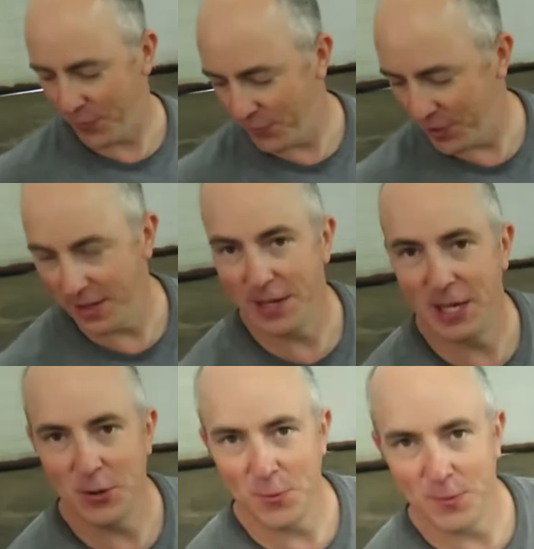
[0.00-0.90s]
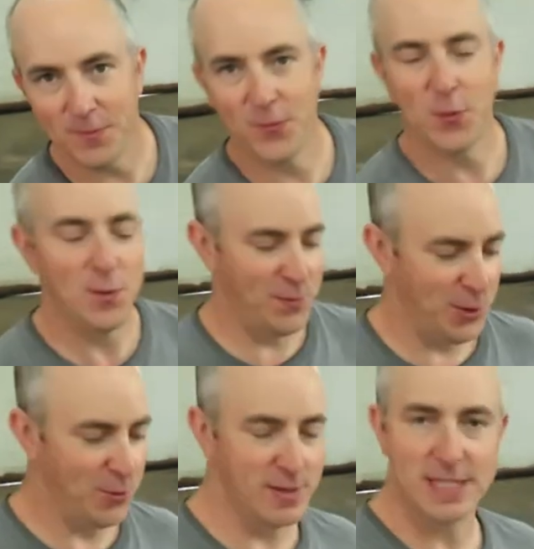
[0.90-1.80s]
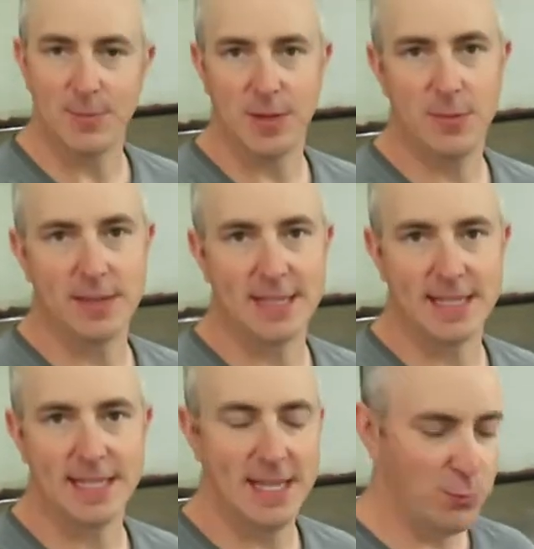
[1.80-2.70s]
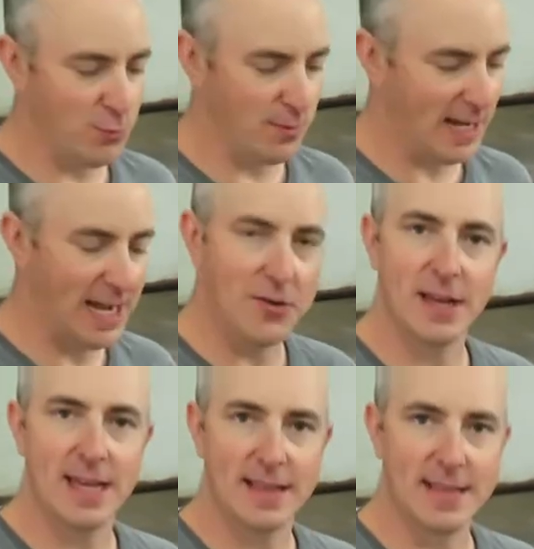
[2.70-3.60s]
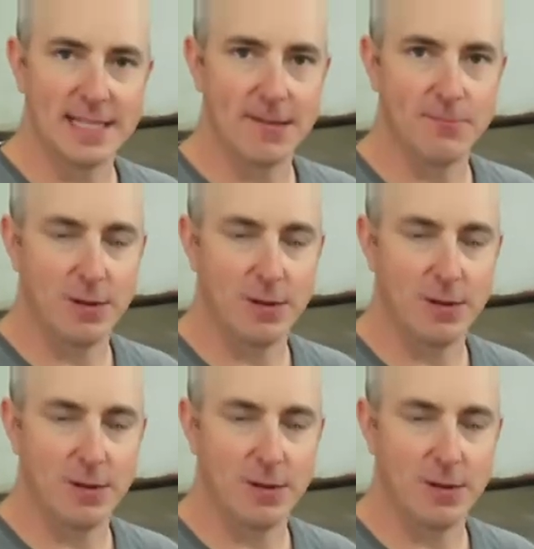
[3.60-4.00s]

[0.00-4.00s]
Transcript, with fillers: for you for the viewers to be able to see how to get this in